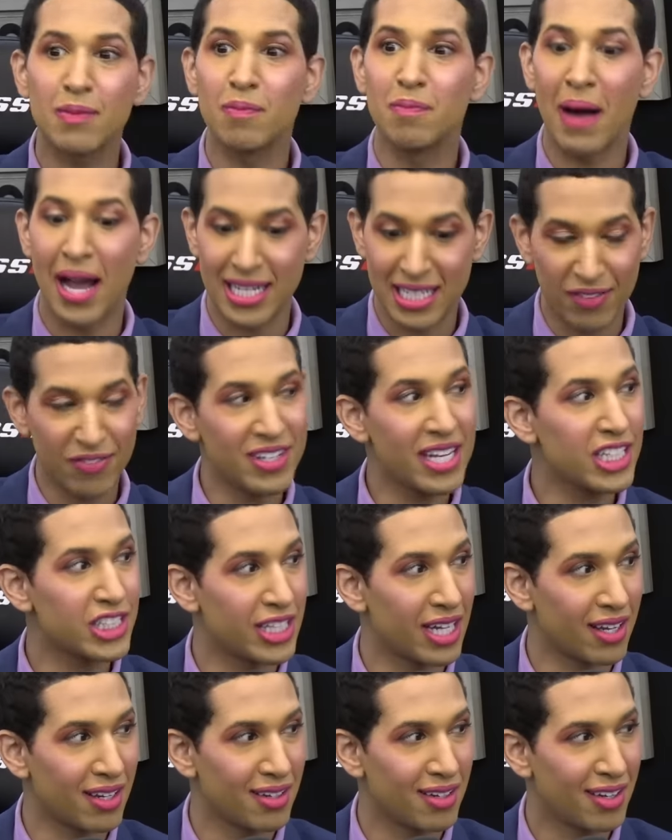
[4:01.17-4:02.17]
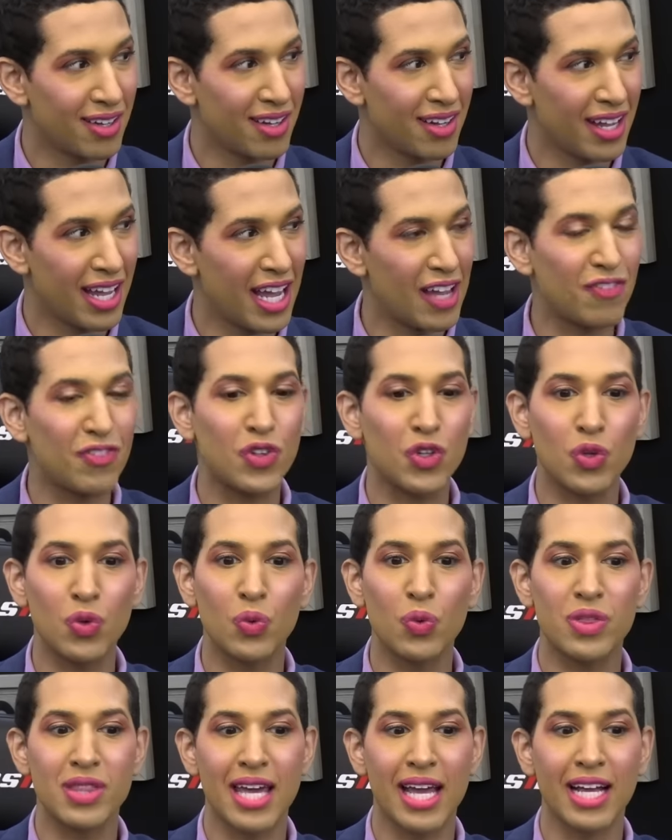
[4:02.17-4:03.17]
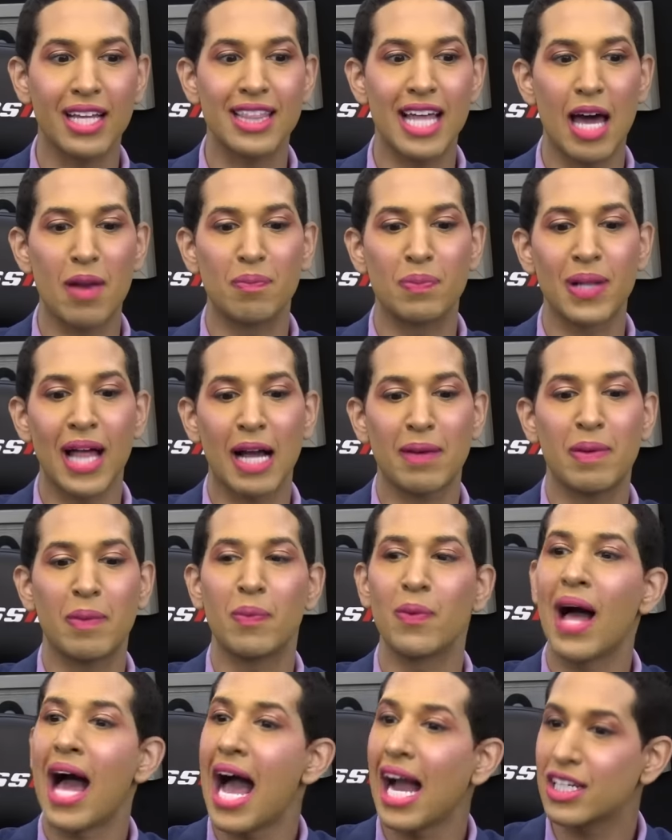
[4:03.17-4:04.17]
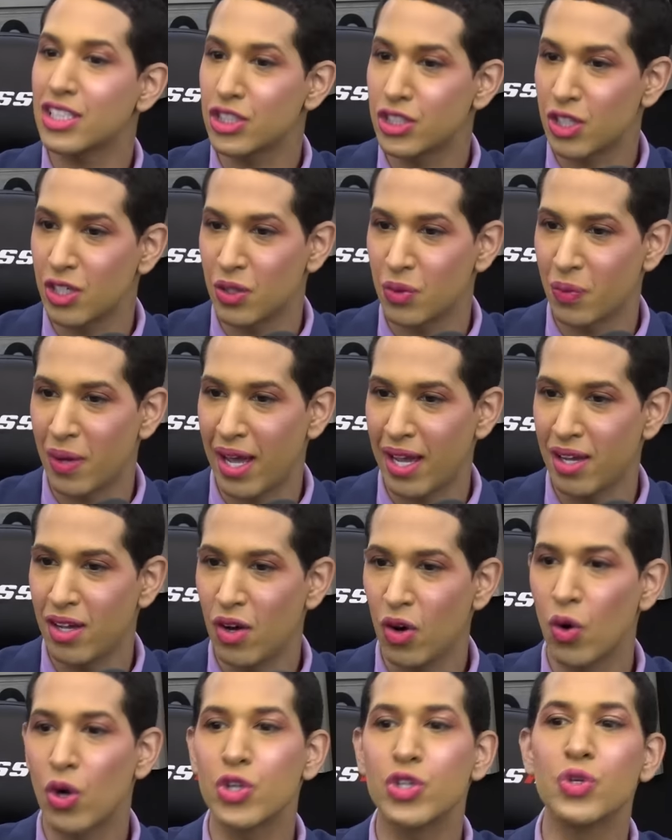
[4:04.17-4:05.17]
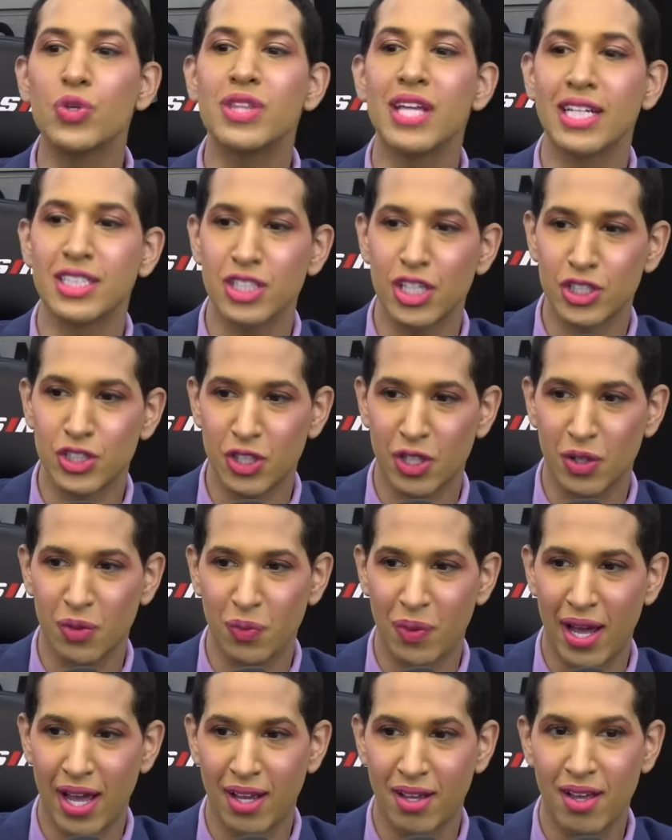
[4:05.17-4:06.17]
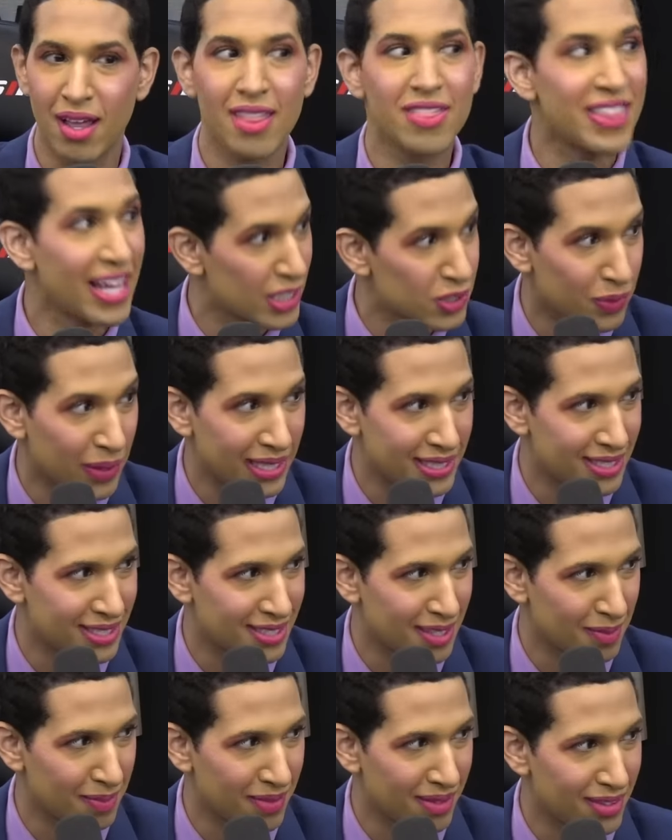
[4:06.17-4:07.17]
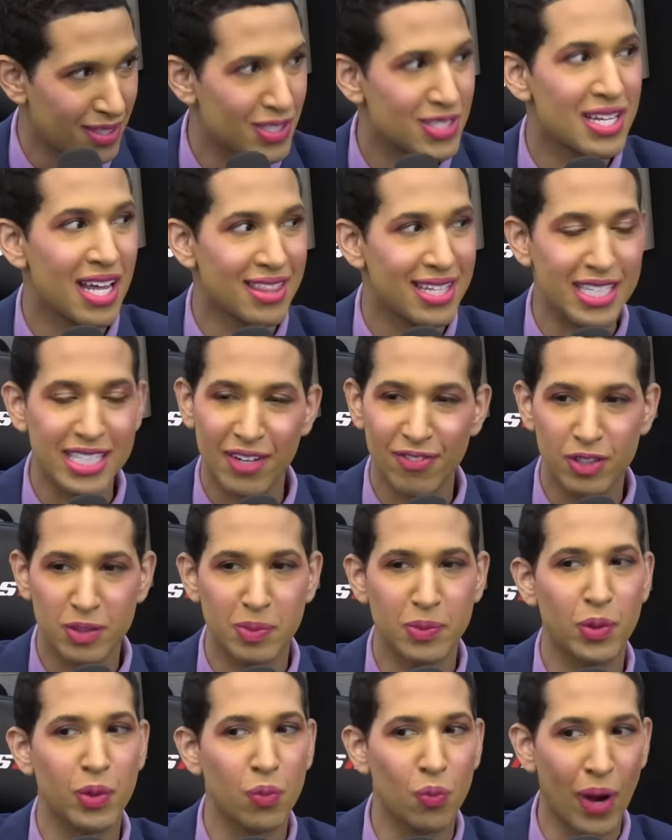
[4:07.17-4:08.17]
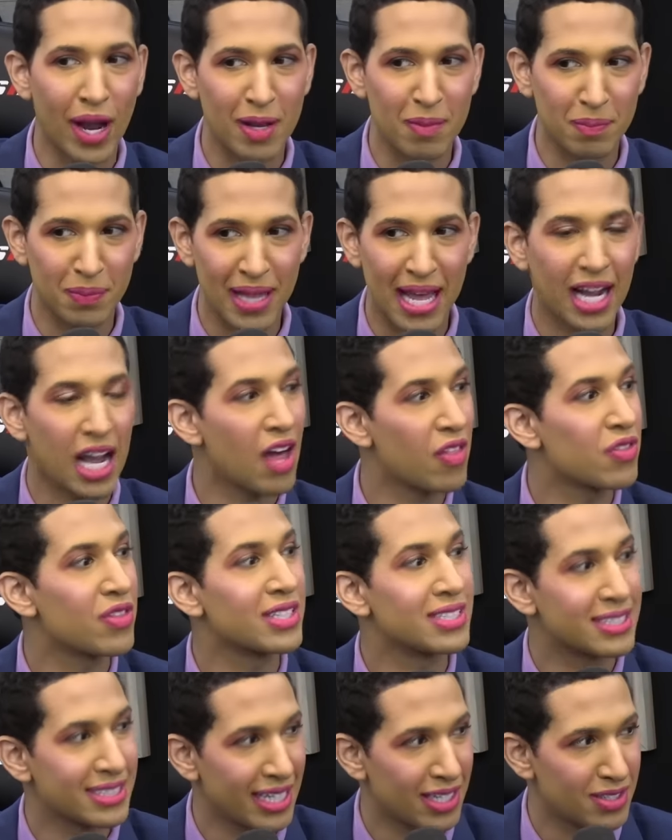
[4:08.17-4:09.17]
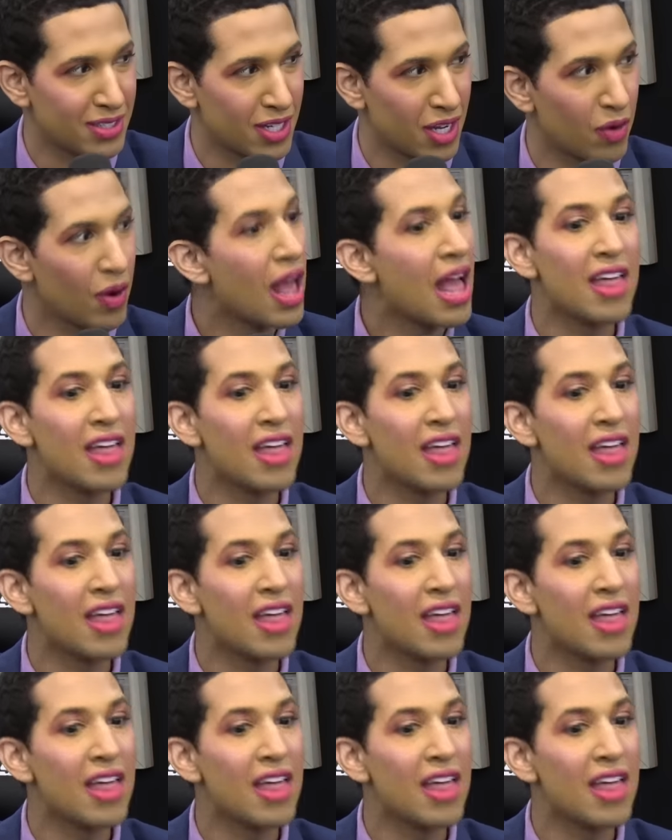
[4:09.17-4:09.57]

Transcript: by definition, if you think that black people act a certain way or do things in a certain way, that's racism. There's nothing difference between white and black other than skin tone.